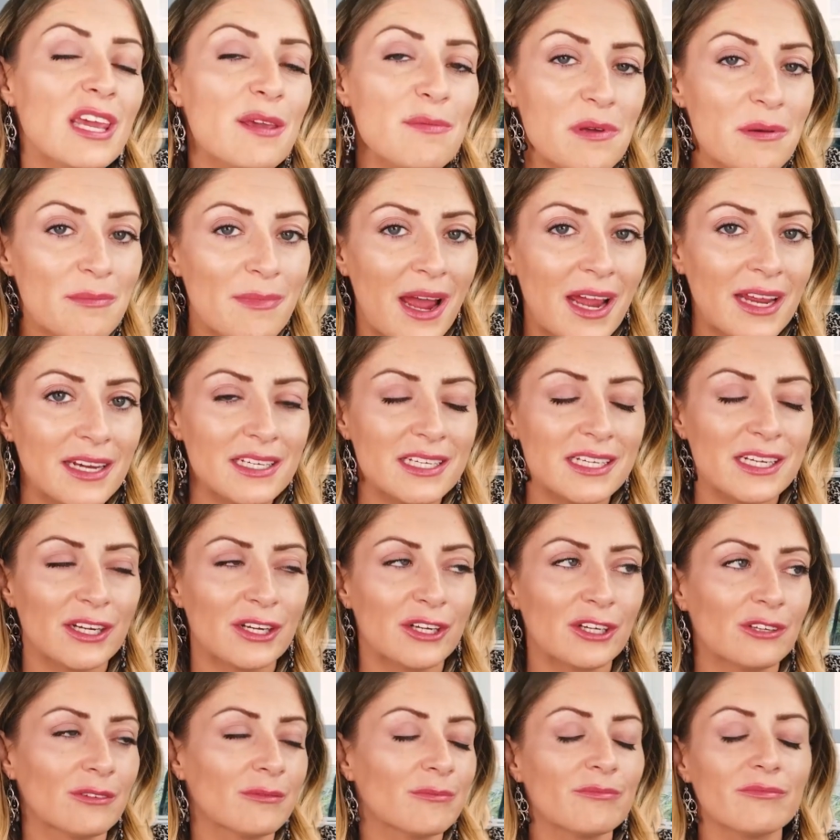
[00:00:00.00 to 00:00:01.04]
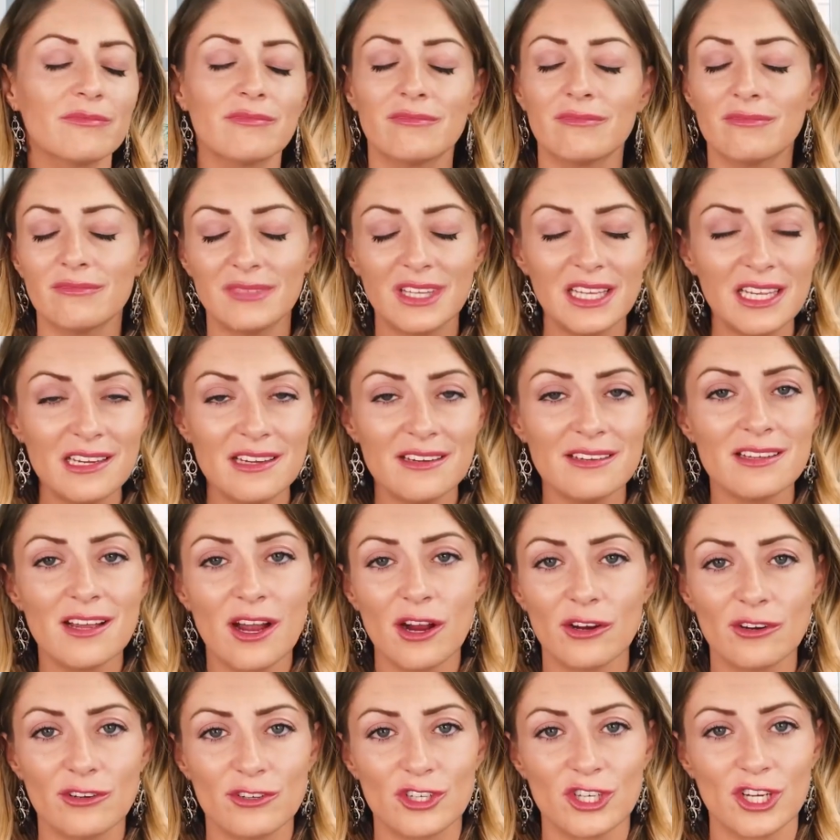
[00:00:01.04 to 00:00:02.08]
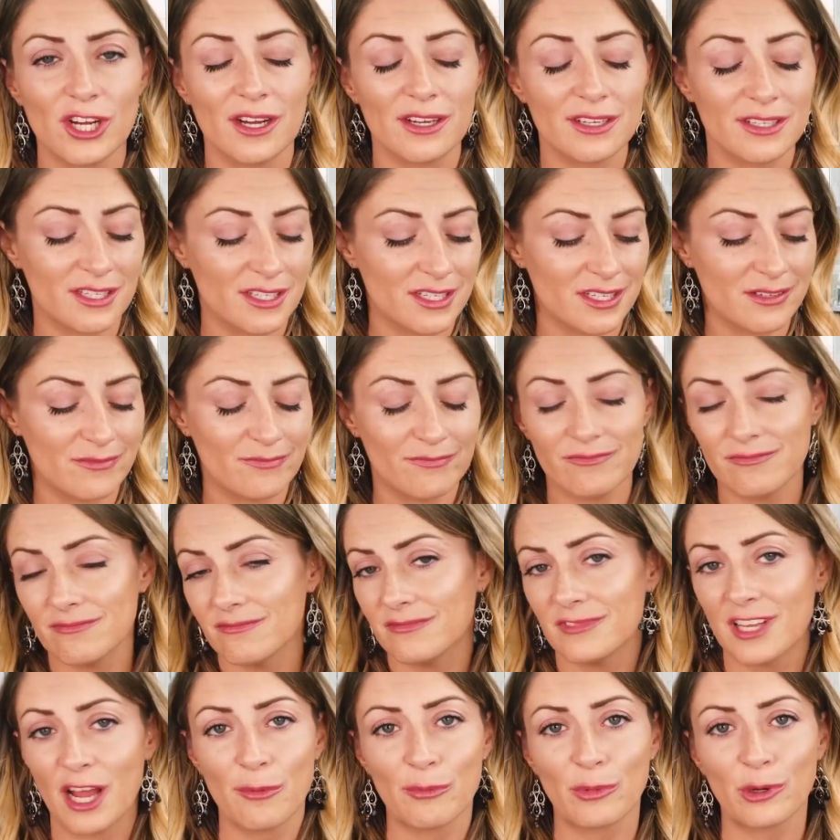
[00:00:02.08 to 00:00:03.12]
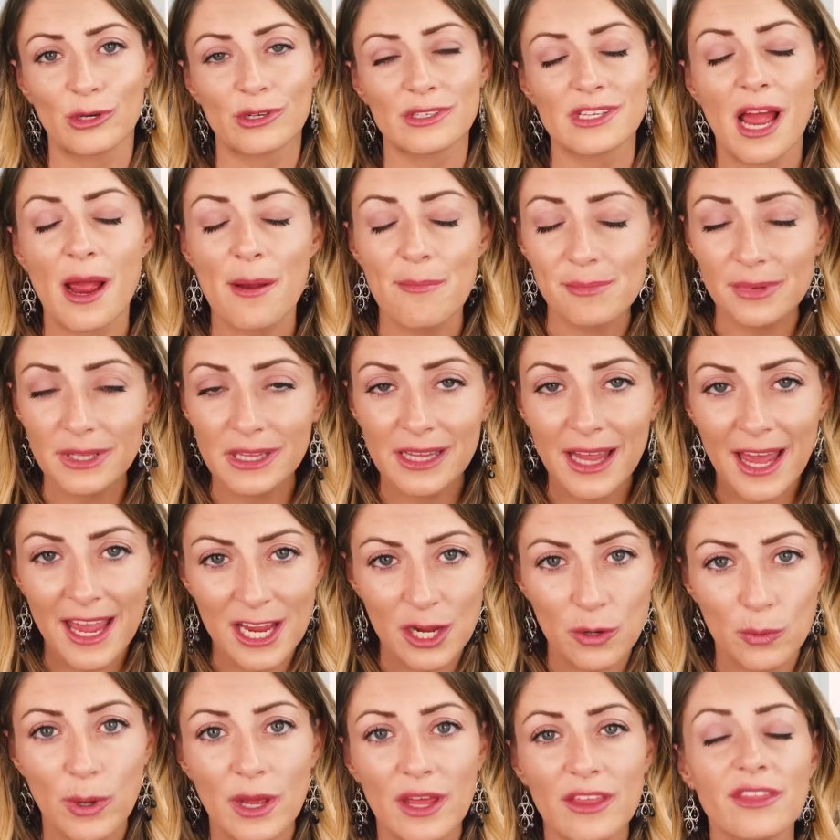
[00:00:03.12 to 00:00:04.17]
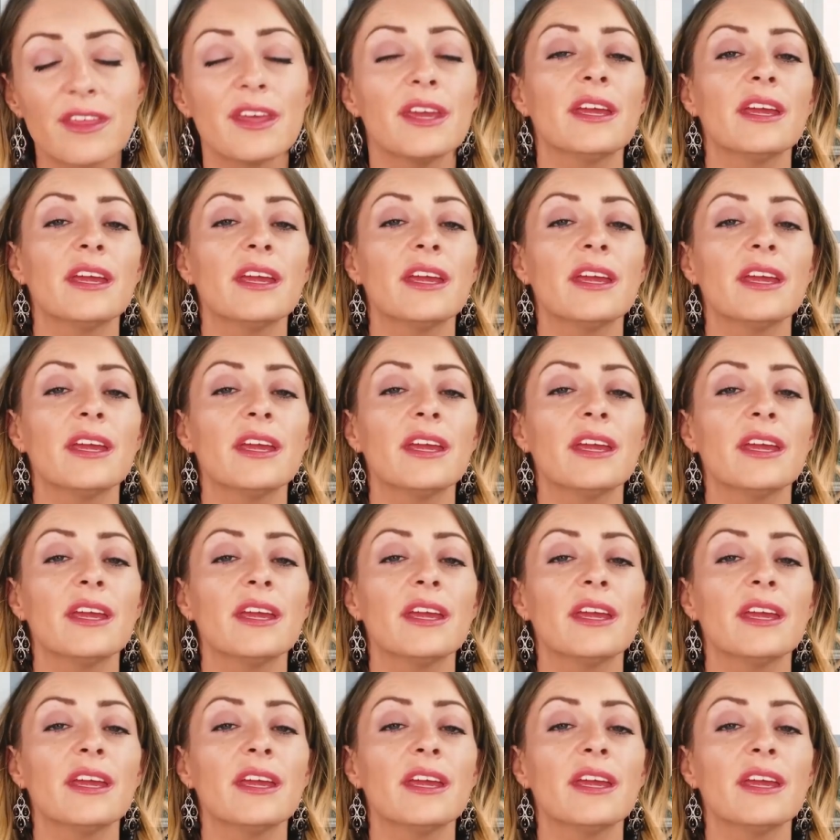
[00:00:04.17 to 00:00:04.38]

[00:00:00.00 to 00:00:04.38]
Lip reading: keep in mind here, these are just numbers I'm playing with.